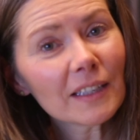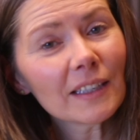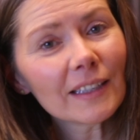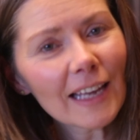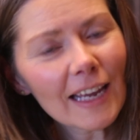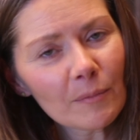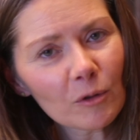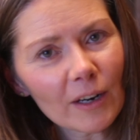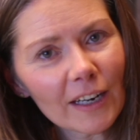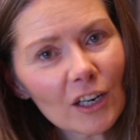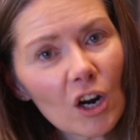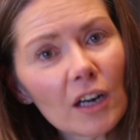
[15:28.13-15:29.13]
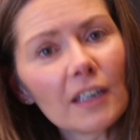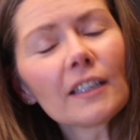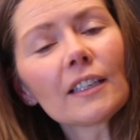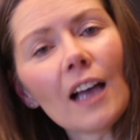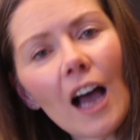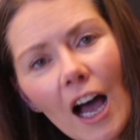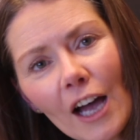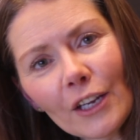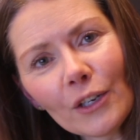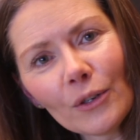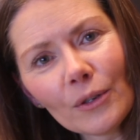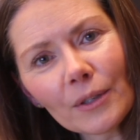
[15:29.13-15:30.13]
same credit cards I
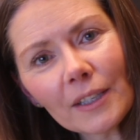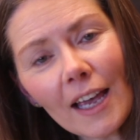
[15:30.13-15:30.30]
use,